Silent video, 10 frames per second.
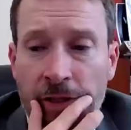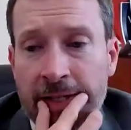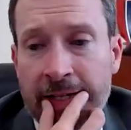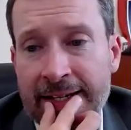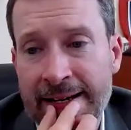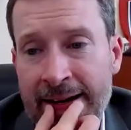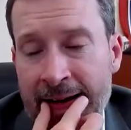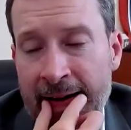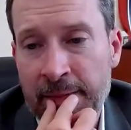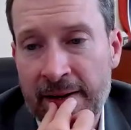
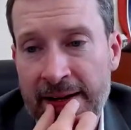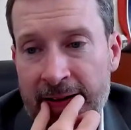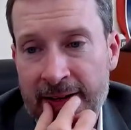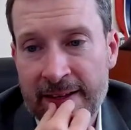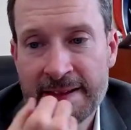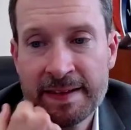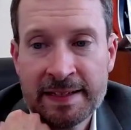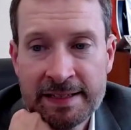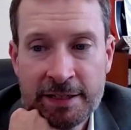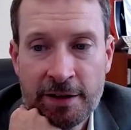potentially, the
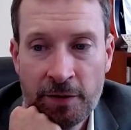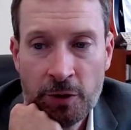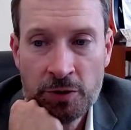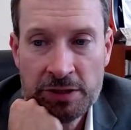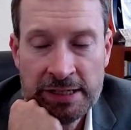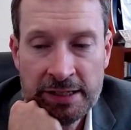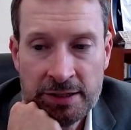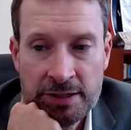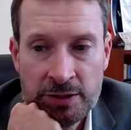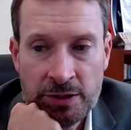CFO
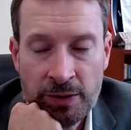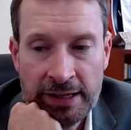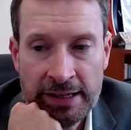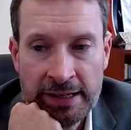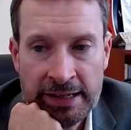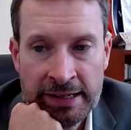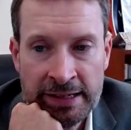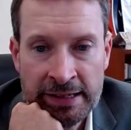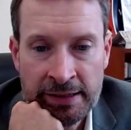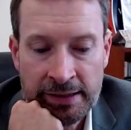tends to go ahead
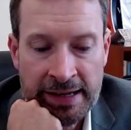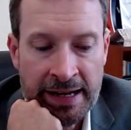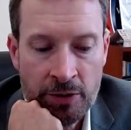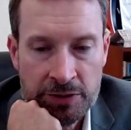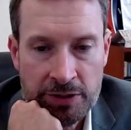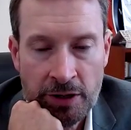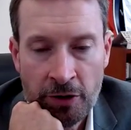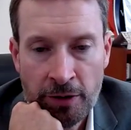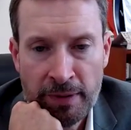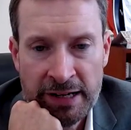and count
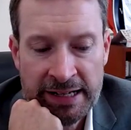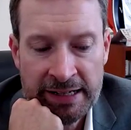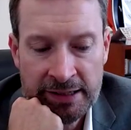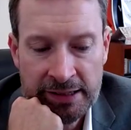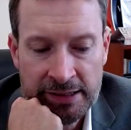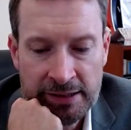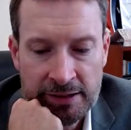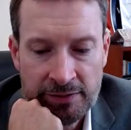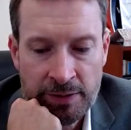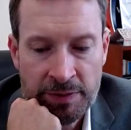all the money
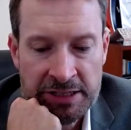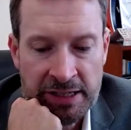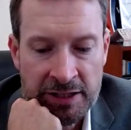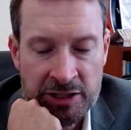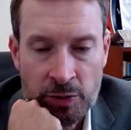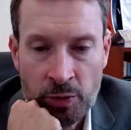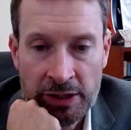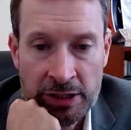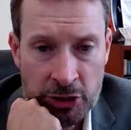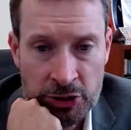from the tickets
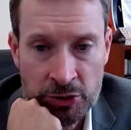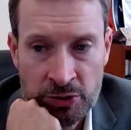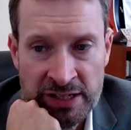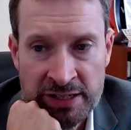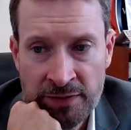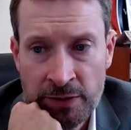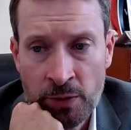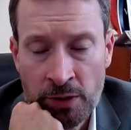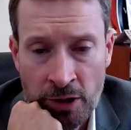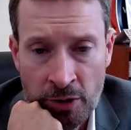that were issued as
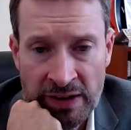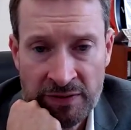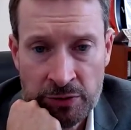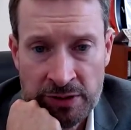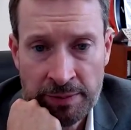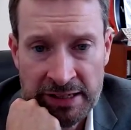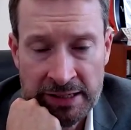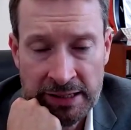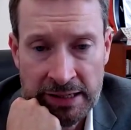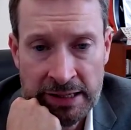if it were all revenue
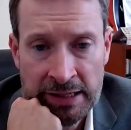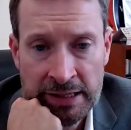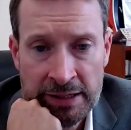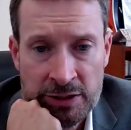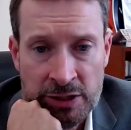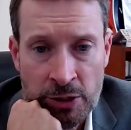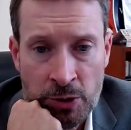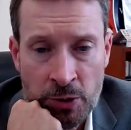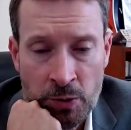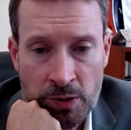coming in.
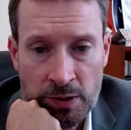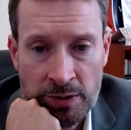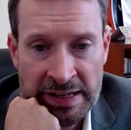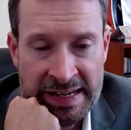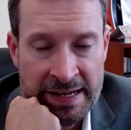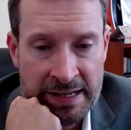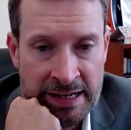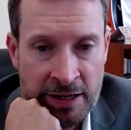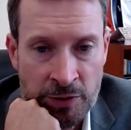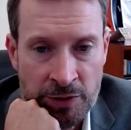So they
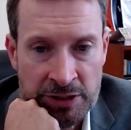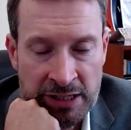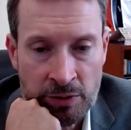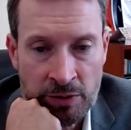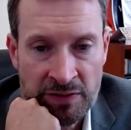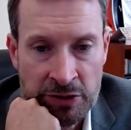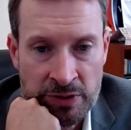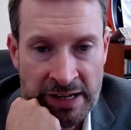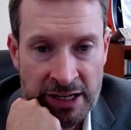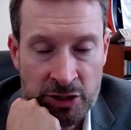can't count the ticket
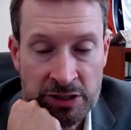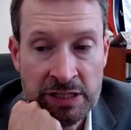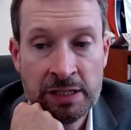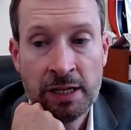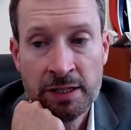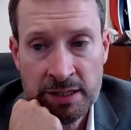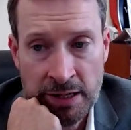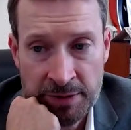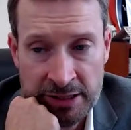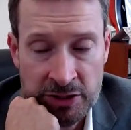revenue that actually
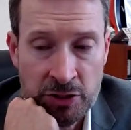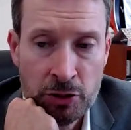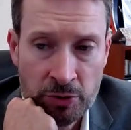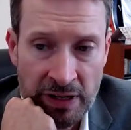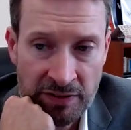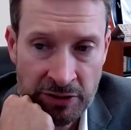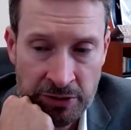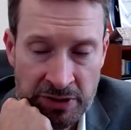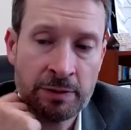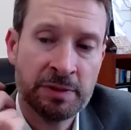does come in as new
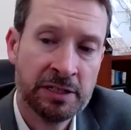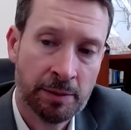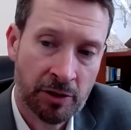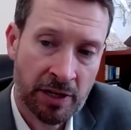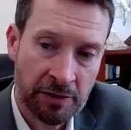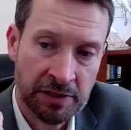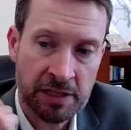revenue, because that'd be double